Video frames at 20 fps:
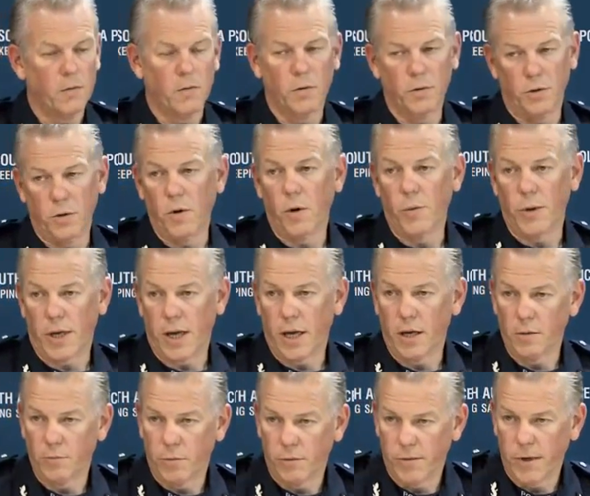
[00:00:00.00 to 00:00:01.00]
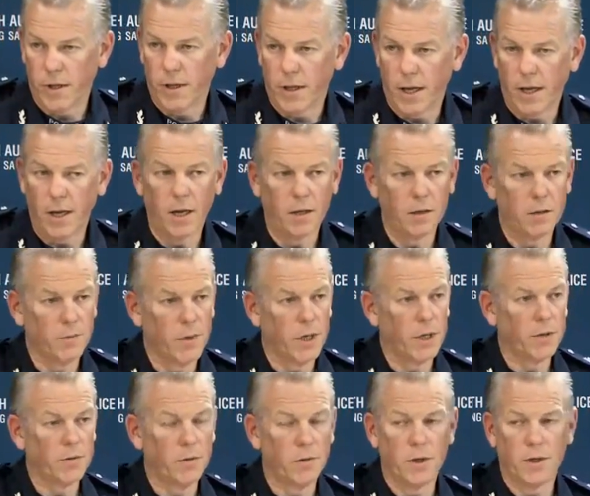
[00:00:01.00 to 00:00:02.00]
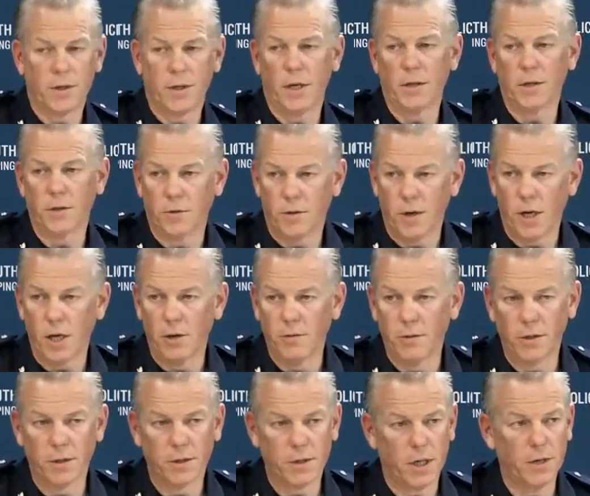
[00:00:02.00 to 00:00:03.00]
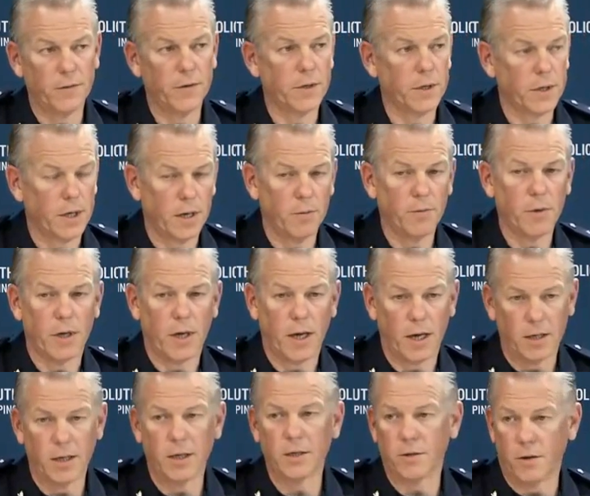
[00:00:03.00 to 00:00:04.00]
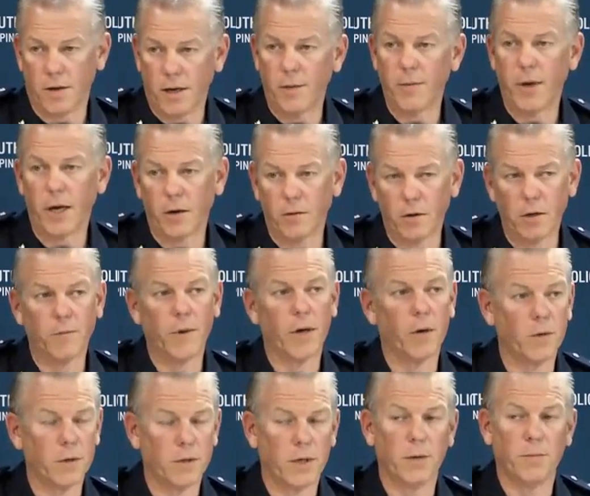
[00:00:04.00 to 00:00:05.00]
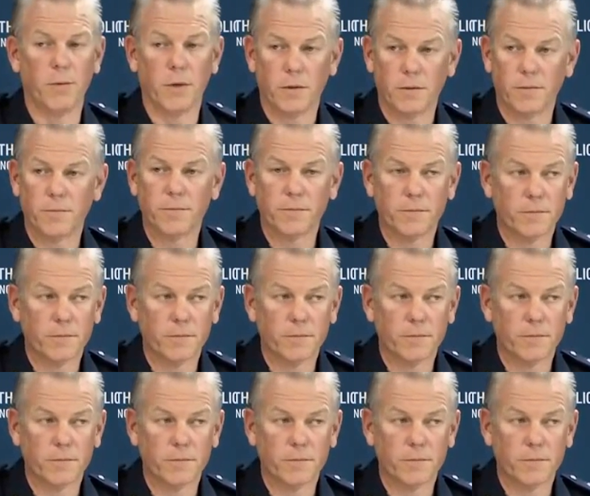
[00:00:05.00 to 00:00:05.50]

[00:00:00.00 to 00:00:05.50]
We'll do what we can to prevent that and to make sure that South Australia is as safe as it can be. And yes, I am angry about what's happened.